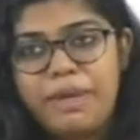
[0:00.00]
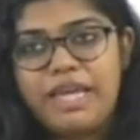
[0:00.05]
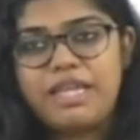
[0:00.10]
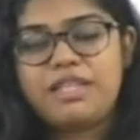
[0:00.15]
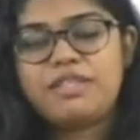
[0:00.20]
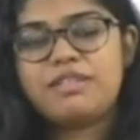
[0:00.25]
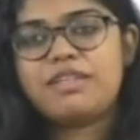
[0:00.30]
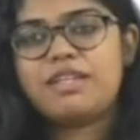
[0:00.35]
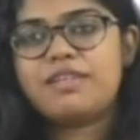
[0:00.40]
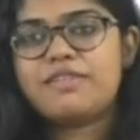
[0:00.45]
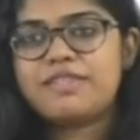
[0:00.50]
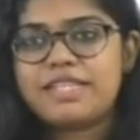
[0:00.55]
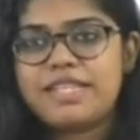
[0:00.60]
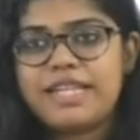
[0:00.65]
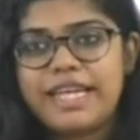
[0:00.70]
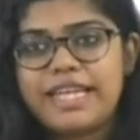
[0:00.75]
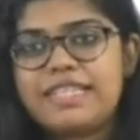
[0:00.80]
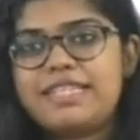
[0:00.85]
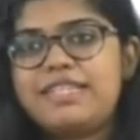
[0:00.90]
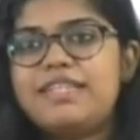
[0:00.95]
May
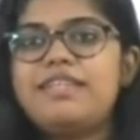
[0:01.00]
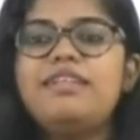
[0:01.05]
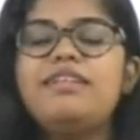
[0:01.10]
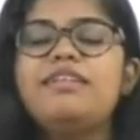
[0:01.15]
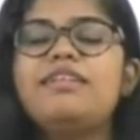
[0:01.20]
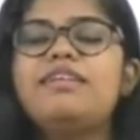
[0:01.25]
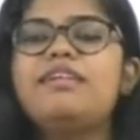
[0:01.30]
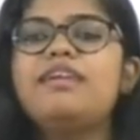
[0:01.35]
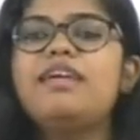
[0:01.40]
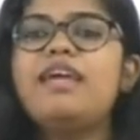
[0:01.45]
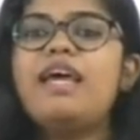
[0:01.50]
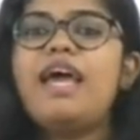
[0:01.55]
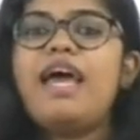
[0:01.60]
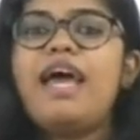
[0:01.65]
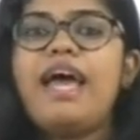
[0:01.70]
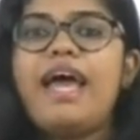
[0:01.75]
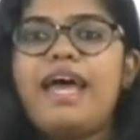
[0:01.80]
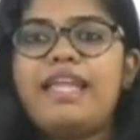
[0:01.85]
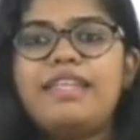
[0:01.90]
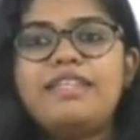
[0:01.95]
2019
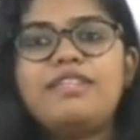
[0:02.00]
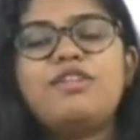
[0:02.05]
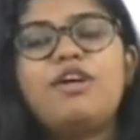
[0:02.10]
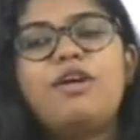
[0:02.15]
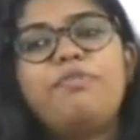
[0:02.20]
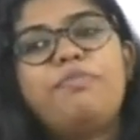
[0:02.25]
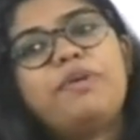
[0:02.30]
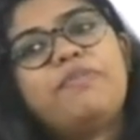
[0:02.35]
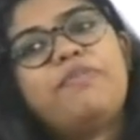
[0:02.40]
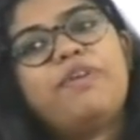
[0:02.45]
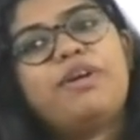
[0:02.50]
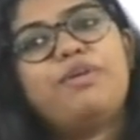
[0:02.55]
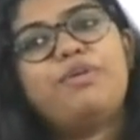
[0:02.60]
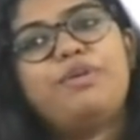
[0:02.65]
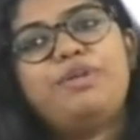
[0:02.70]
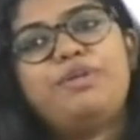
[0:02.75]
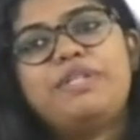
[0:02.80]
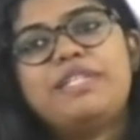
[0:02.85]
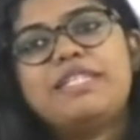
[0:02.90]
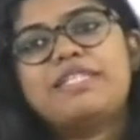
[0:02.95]
and the topic we are
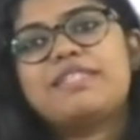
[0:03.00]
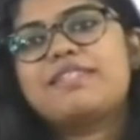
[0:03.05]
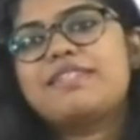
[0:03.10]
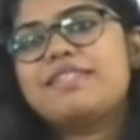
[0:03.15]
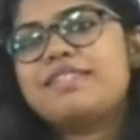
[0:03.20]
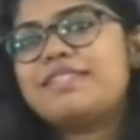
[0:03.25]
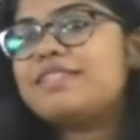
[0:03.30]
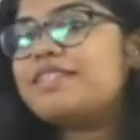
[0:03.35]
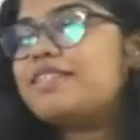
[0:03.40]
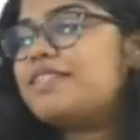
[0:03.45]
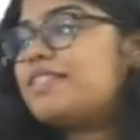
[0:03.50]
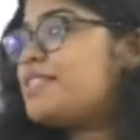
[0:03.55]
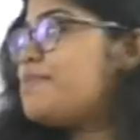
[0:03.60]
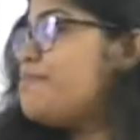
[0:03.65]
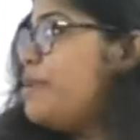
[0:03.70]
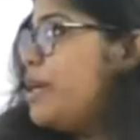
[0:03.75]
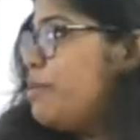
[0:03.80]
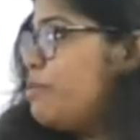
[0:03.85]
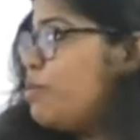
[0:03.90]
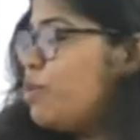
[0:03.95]
going to discuss is
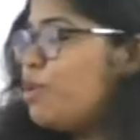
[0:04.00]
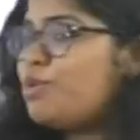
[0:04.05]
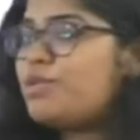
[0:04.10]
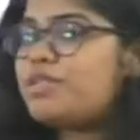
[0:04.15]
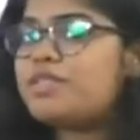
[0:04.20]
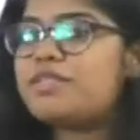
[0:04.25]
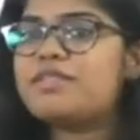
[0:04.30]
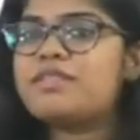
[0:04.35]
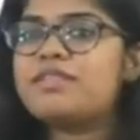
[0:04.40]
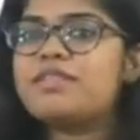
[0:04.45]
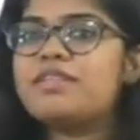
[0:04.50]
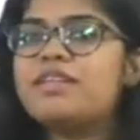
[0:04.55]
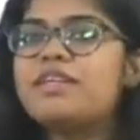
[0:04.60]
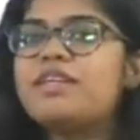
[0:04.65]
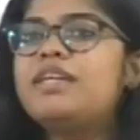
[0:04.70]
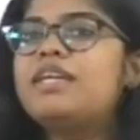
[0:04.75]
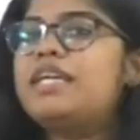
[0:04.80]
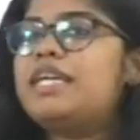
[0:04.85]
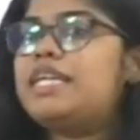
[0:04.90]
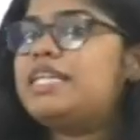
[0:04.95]
BrahMos,
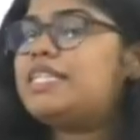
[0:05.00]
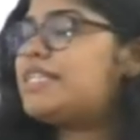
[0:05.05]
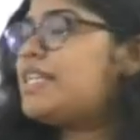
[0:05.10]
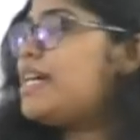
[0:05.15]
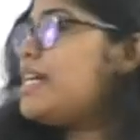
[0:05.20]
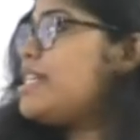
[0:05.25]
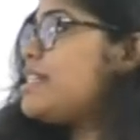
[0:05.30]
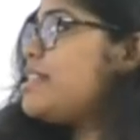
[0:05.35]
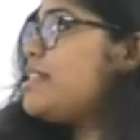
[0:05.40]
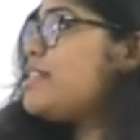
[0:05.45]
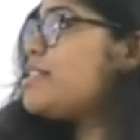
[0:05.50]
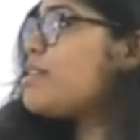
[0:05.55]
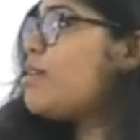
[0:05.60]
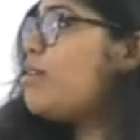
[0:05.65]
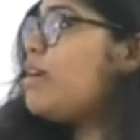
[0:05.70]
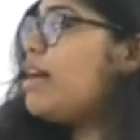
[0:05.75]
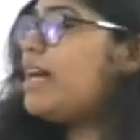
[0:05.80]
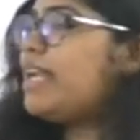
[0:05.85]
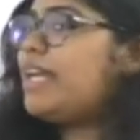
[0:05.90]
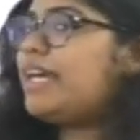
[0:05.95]
International
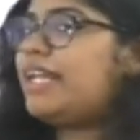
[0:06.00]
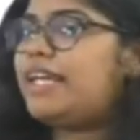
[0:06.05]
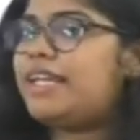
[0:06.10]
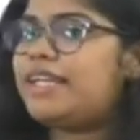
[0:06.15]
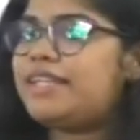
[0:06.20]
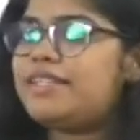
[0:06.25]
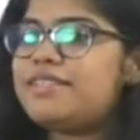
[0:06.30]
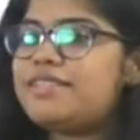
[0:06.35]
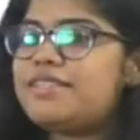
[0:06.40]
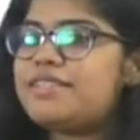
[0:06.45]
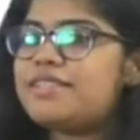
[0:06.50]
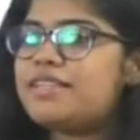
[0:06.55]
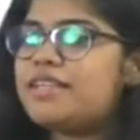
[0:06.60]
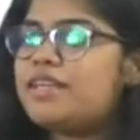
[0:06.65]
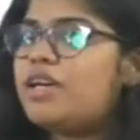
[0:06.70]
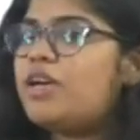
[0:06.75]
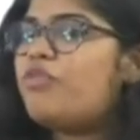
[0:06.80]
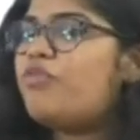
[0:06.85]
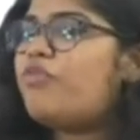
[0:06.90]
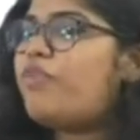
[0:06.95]
Solar Alliance,
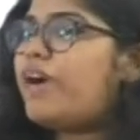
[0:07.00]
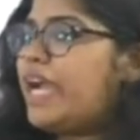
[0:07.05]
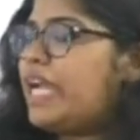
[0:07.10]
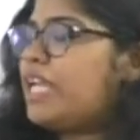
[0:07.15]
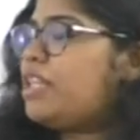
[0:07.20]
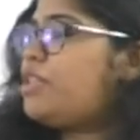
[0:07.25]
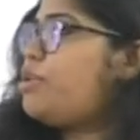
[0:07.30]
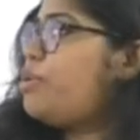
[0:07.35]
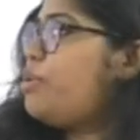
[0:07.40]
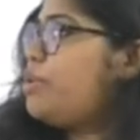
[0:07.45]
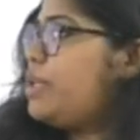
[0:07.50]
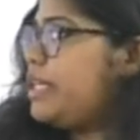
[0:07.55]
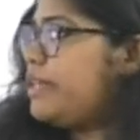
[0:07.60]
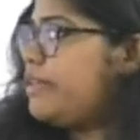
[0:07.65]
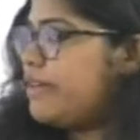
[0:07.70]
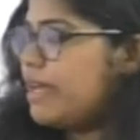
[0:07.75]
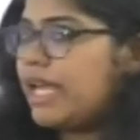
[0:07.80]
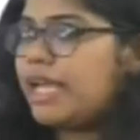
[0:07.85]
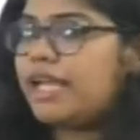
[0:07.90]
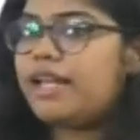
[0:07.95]
White-Throated
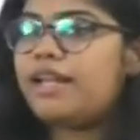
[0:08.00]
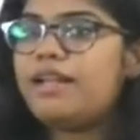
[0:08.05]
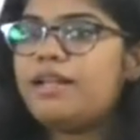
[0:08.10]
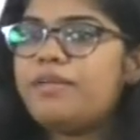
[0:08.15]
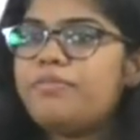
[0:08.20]
Rail,